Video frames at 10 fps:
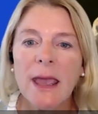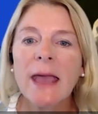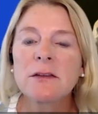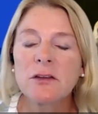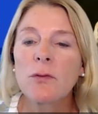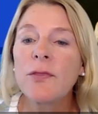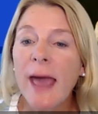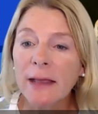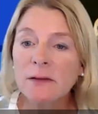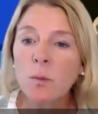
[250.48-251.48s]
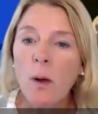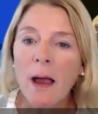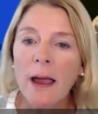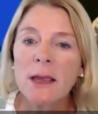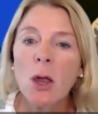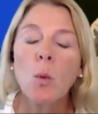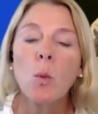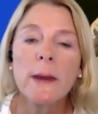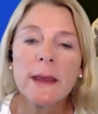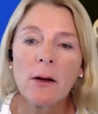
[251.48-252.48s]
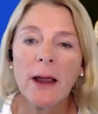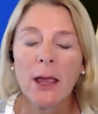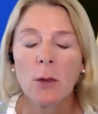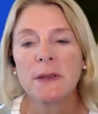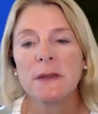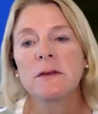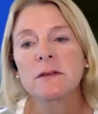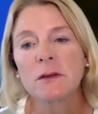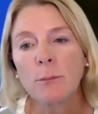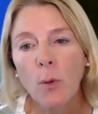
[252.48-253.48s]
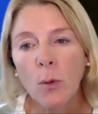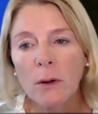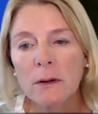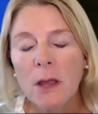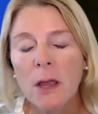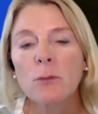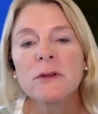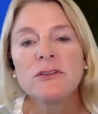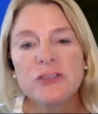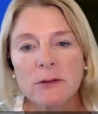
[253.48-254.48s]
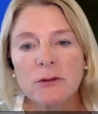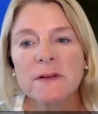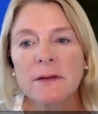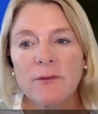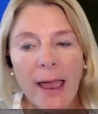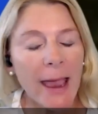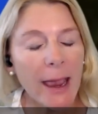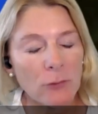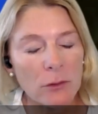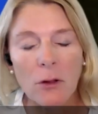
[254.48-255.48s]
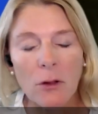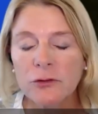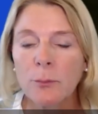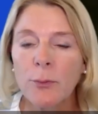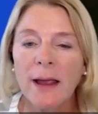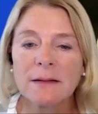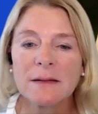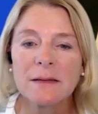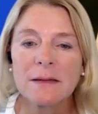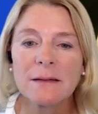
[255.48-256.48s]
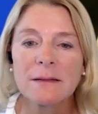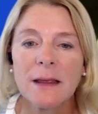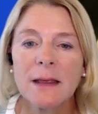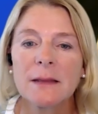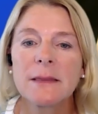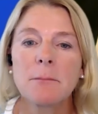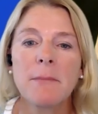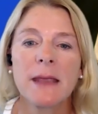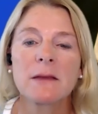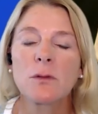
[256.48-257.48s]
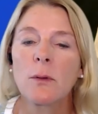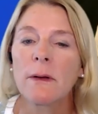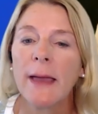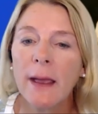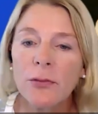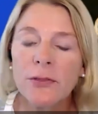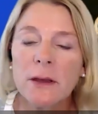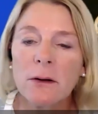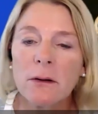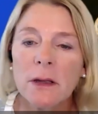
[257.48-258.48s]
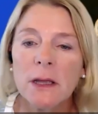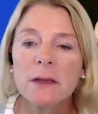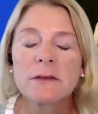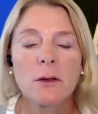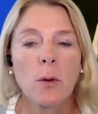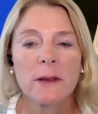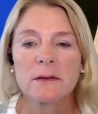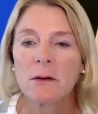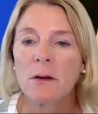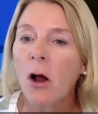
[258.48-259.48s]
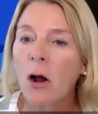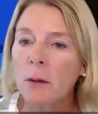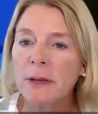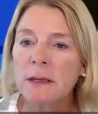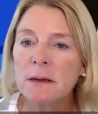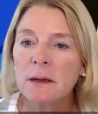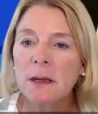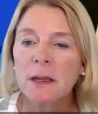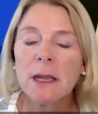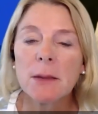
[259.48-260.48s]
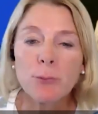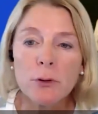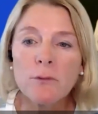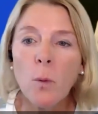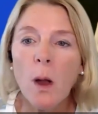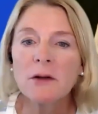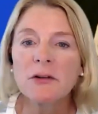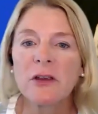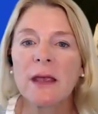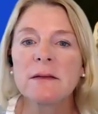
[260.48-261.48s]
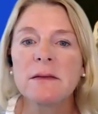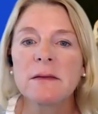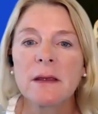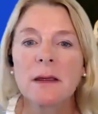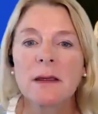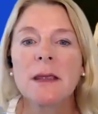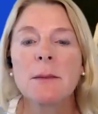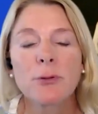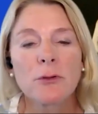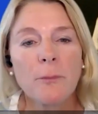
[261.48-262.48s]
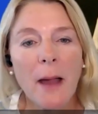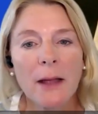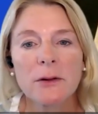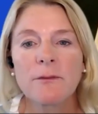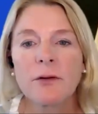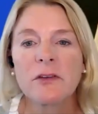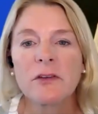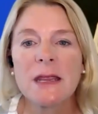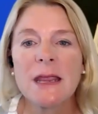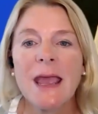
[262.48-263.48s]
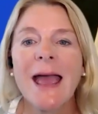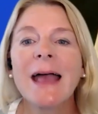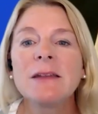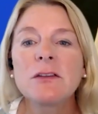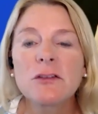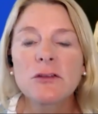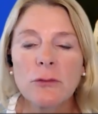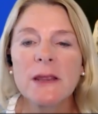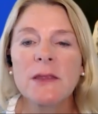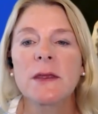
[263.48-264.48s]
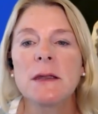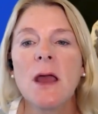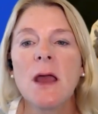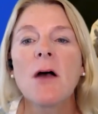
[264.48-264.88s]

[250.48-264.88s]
And so that's why we are helping to support regenerative agriculture practices that make soil healthier, sequester carbon, improve watersheds, improve biodiversity, and strengthen